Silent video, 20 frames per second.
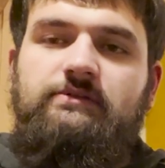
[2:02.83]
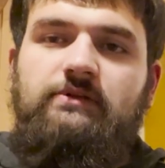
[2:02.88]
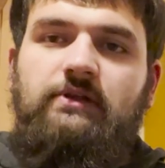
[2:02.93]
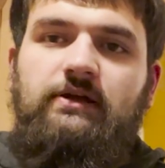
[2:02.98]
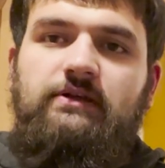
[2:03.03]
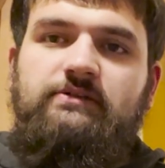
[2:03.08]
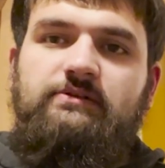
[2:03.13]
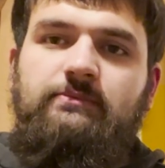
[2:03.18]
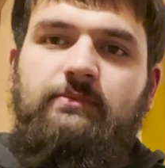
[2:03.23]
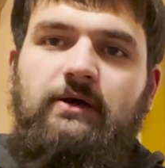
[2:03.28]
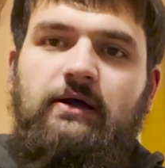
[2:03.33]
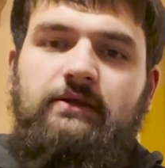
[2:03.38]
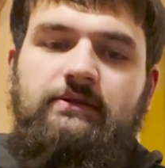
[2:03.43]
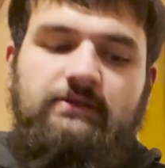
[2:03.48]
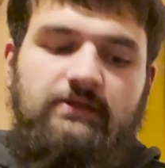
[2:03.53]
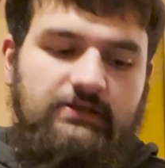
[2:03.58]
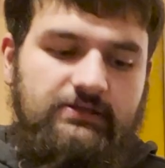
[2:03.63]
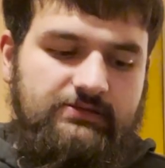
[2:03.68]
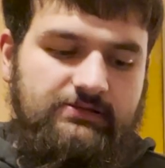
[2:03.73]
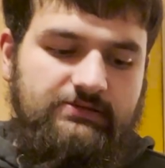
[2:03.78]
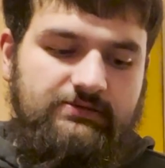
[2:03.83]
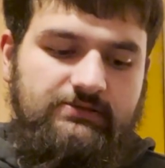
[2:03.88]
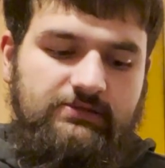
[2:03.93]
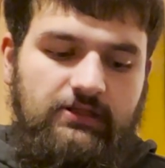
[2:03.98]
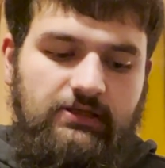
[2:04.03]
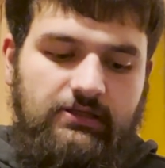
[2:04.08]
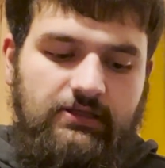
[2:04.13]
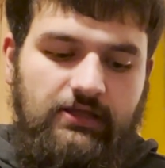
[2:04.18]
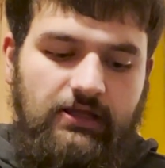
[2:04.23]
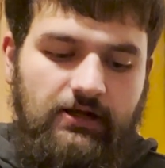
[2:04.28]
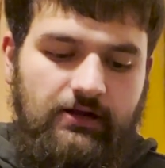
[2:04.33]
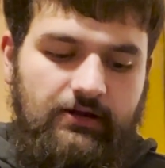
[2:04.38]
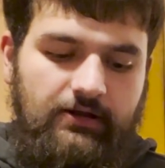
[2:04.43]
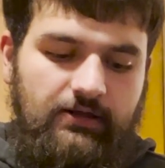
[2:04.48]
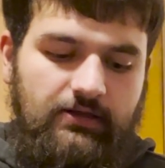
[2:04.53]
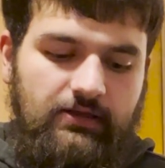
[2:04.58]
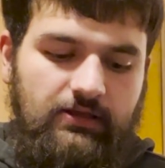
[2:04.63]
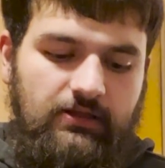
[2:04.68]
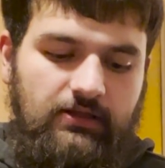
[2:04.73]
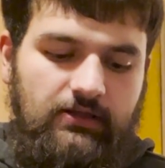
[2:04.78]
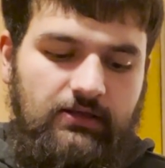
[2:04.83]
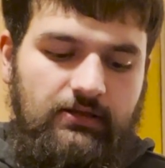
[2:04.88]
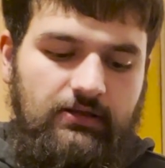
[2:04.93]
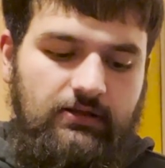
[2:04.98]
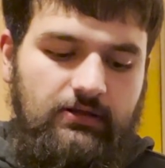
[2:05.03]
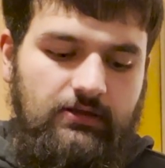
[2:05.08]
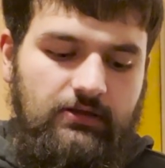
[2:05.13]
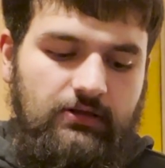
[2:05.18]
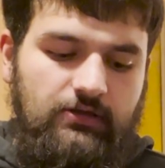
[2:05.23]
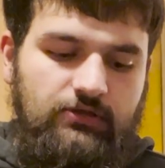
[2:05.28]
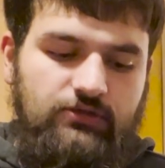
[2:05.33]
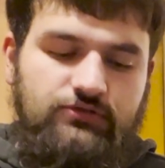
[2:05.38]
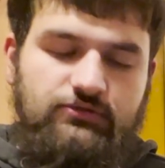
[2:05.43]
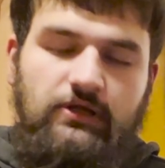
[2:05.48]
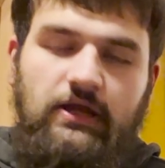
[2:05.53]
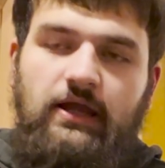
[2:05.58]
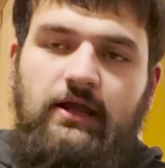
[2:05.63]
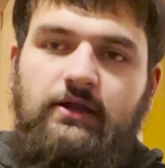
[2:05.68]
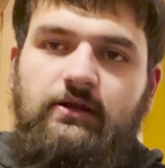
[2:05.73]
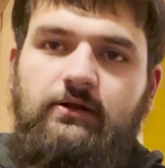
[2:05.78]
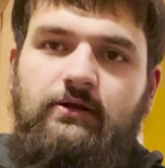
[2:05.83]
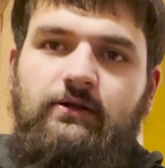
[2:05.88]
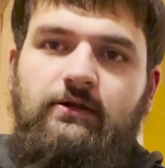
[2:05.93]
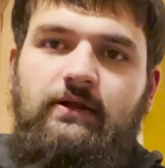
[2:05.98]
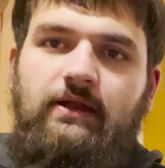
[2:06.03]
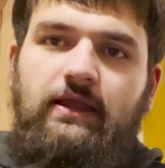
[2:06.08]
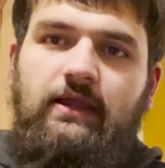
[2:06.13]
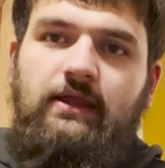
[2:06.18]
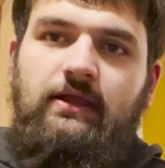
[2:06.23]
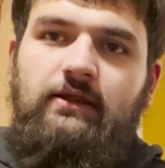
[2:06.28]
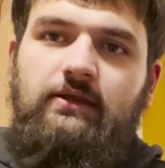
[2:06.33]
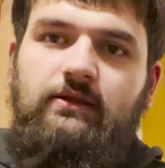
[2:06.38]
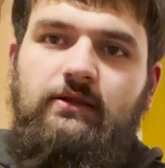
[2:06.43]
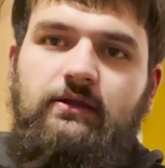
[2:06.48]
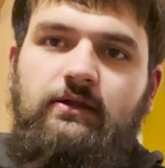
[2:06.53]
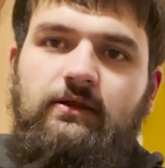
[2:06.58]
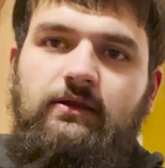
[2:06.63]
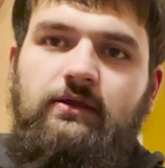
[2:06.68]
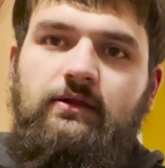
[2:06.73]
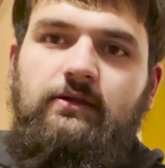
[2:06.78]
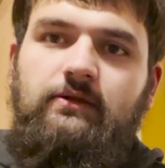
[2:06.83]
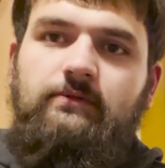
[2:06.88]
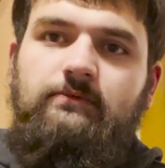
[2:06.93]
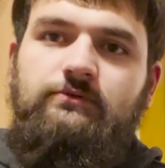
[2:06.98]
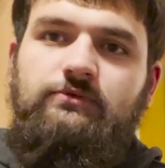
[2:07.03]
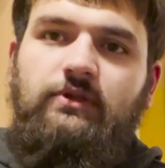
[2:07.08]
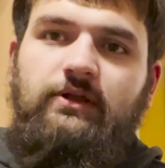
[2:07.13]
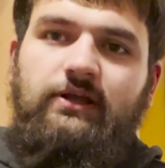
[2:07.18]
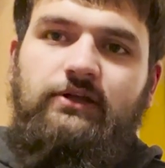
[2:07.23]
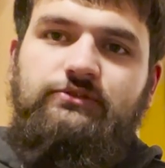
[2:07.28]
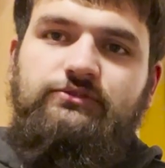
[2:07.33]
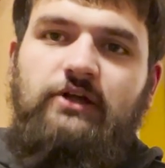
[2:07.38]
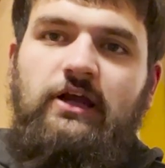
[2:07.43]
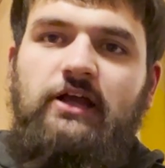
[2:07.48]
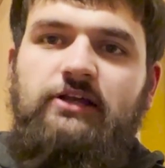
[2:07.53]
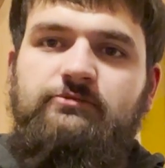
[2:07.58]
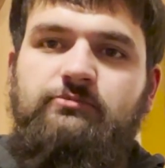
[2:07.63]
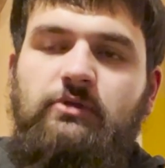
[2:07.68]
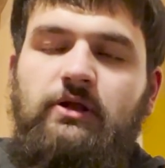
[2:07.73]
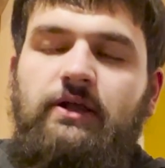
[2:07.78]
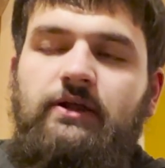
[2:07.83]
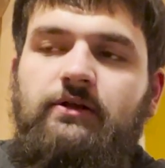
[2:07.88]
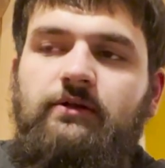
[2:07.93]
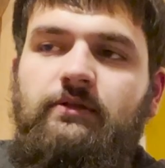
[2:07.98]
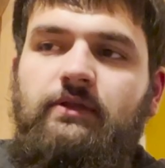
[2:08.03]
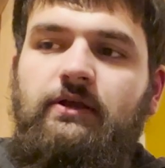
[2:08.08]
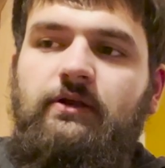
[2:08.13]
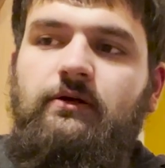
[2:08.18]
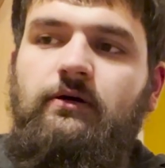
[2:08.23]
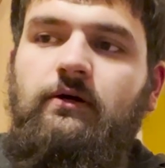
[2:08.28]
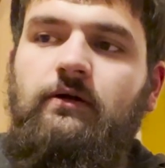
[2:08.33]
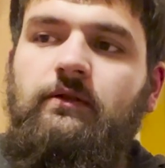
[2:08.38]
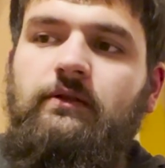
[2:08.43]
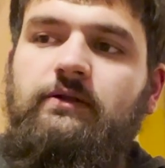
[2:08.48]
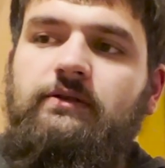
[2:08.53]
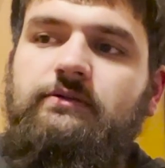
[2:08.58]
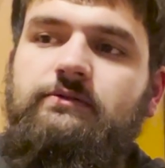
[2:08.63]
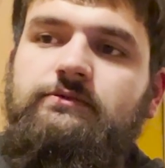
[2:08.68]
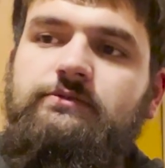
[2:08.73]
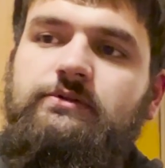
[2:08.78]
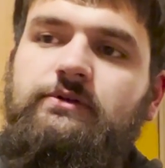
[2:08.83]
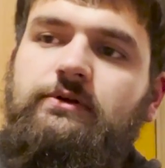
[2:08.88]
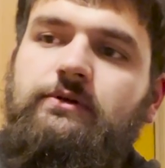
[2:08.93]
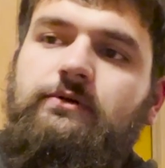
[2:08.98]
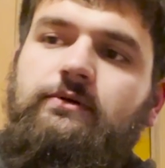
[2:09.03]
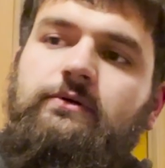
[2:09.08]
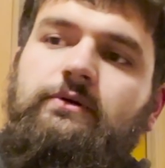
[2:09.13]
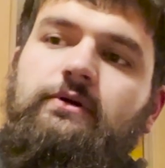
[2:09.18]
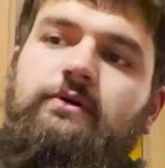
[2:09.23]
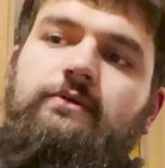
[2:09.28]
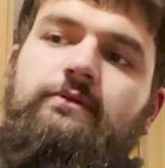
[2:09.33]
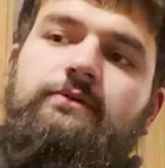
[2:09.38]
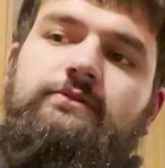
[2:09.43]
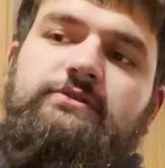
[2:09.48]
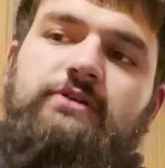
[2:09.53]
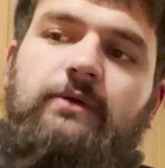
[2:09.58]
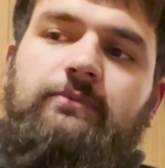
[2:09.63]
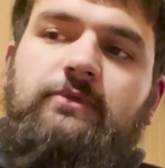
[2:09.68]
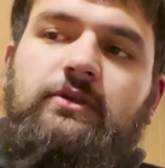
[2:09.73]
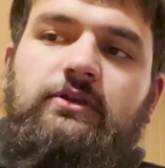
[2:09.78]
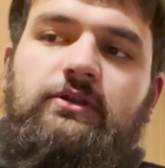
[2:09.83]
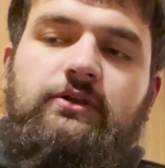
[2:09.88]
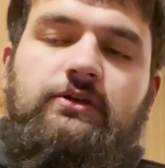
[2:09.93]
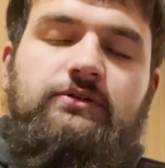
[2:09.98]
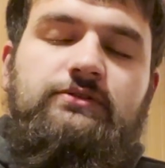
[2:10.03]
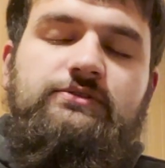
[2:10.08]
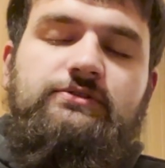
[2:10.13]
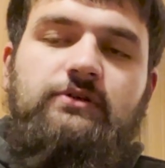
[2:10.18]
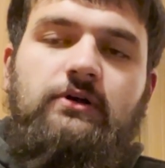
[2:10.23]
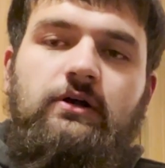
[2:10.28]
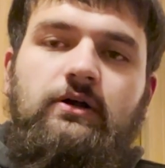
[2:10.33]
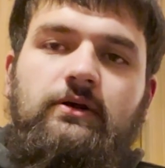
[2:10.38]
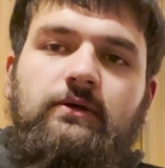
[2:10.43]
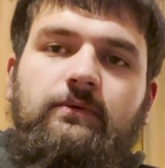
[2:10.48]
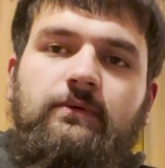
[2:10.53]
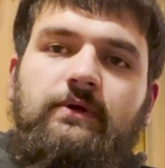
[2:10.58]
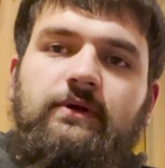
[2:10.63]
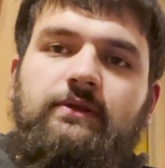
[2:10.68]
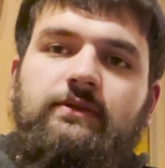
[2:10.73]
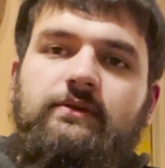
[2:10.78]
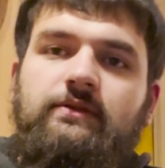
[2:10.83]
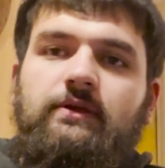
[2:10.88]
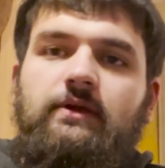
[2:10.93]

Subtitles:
nice about this. Instead of carrying a tracker and like a trash breaker, they call it, so something you can shock with.